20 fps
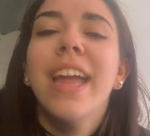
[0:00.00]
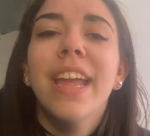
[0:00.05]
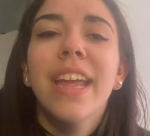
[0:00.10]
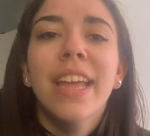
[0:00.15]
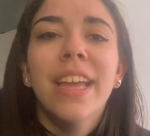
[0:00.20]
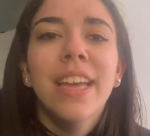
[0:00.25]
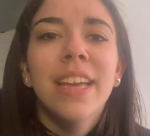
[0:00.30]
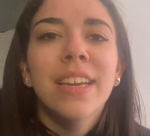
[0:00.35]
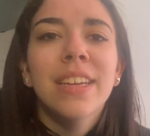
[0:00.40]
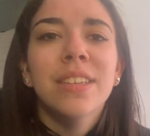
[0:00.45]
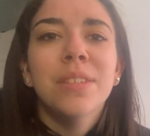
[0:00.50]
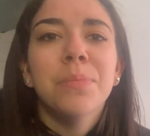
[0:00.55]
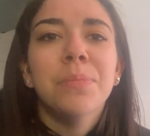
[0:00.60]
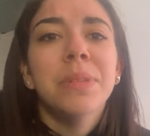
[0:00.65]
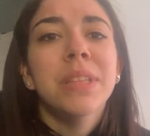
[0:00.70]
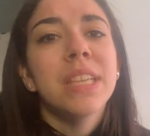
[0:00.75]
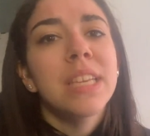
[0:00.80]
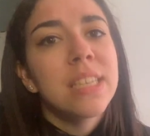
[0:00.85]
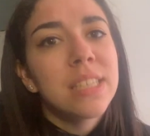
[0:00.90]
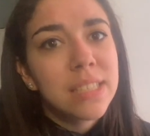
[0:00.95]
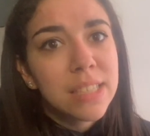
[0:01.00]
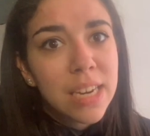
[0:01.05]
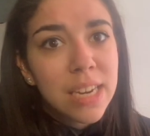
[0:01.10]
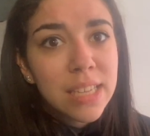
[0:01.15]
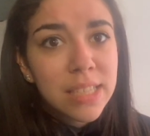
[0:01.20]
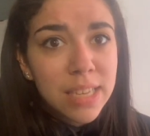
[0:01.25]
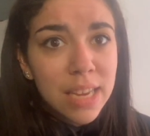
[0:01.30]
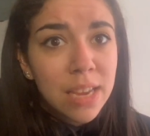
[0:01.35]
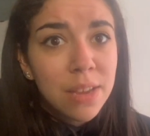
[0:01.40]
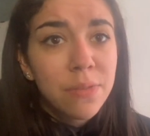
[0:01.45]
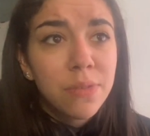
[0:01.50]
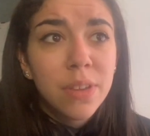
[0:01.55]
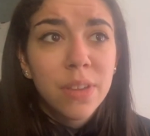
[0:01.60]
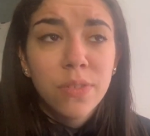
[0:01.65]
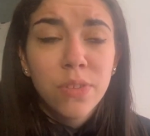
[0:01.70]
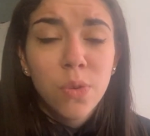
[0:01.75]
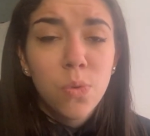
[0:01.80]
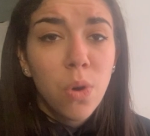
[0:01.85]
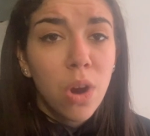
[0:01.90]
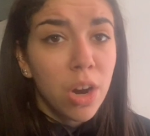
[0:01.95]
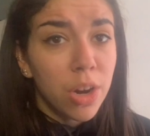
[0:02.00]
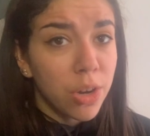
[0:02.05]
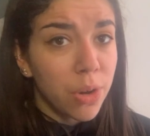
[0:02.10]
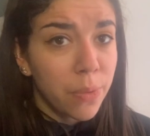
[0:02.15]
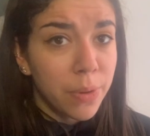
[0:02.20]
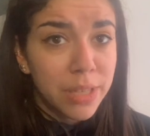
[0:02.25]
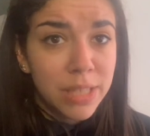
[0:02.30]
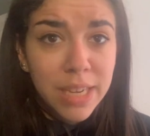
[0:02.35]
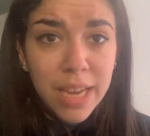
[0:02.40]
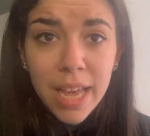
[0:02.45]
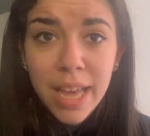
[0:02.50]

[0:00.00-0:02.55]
And please stay safe if you are going to